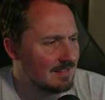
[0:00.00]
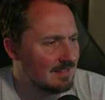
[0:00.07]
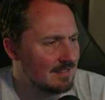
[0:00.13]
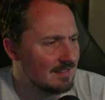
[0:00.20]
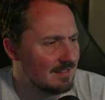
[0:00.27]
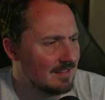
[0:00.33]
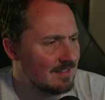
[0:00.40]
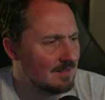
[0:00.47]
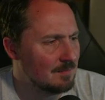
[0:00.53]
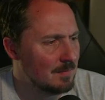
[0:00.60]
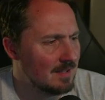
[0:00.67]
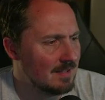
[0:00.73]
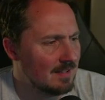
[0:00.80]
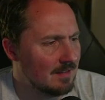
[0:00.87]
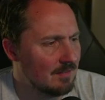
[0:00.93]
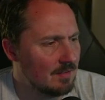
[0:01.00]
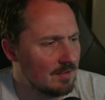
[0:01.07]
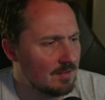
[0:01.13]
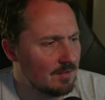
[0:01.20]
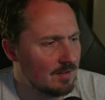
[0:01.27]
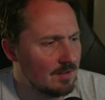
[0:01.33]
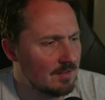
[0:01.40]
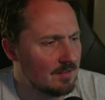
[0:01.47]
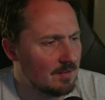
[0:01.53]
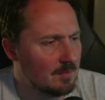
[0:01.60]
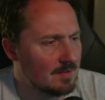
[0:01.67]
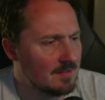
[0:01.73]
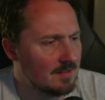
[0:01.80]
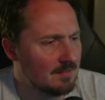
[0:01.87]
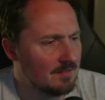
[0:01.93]
Decent Ben Nevis, so I still
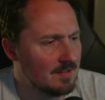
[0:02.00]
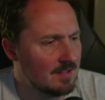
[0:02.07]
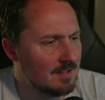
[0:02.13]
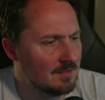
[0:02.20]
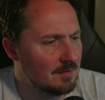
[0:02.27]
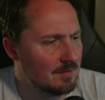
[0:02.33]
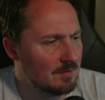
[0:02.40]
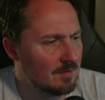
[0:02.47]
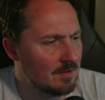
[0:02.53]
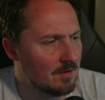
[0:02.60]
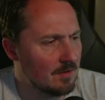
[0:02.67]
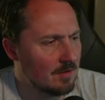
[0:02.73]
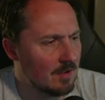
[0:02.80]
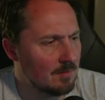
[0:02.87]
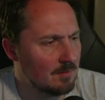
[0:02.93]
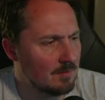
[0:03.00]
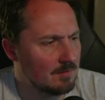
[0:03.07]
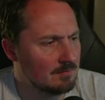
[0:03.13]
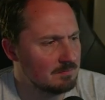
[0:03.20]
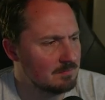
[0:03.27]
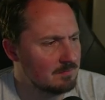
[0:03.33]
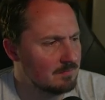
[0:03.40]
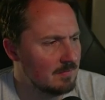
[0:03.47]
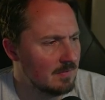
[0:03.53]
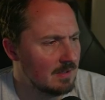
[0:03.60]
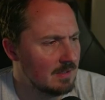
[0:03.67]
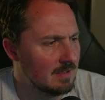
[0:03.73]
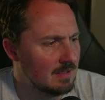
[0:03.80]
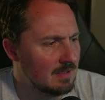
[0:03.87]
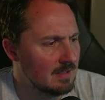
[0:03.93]
missed it 3 years when it was an uncountable.
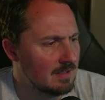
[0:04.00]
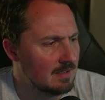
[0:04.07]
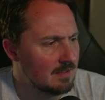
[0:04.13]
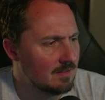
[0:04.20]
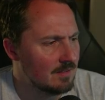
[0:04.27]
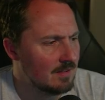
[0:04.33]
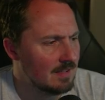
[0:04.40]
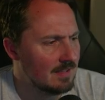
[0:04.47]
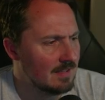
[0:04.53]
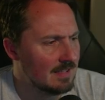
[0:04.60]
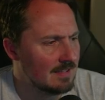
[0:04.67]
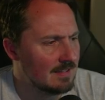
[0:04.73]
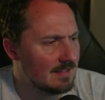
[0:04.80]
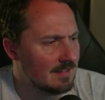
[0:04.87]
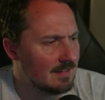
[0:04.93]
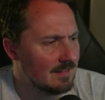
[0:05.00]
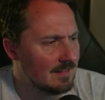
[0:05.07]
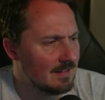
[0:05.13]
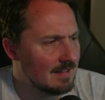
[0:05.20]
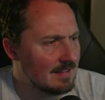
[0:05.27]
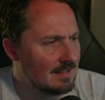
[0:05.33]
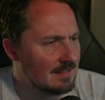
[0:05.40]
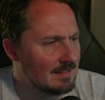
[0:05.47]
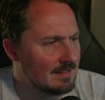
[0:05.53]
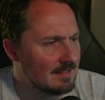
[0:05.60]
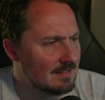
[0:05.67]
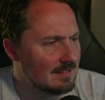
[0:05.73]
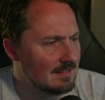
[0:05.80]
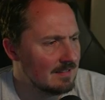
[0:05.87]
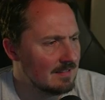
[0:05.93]
So they liked it like that.
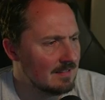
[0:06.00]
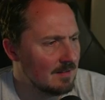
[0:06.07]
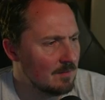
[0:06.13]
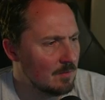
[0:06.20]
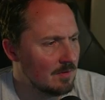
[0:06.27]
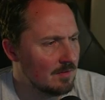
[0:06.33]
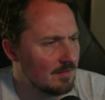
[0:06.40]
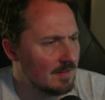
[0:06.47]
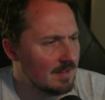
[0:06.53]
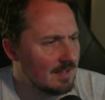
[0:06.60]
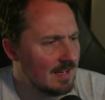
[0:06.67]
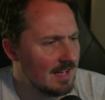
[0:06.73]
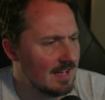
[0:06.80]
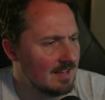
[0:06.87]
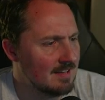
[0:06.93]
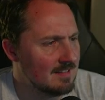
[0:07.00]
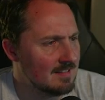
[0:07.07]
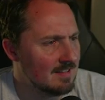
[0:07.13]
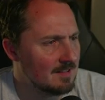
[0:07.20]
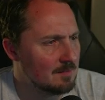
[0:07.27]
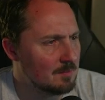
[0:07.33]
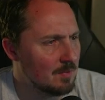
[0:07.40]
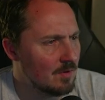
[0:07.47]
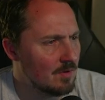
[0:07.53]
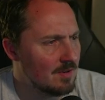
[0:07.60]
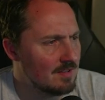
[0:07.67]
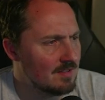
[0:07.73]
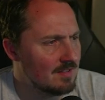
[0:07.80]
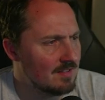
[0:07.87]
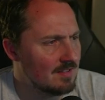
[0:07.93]
It's the same one, fine. 86
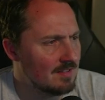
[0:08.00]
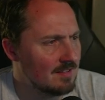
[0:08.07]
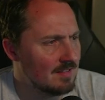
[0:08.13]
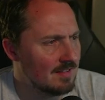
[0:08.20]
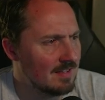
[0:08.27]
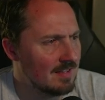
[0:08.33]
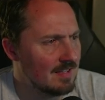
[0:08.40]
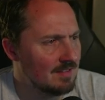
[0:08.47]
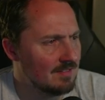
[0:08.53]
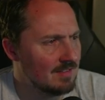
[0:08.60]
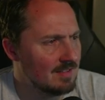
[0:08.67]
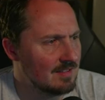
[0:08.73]
points they gave it.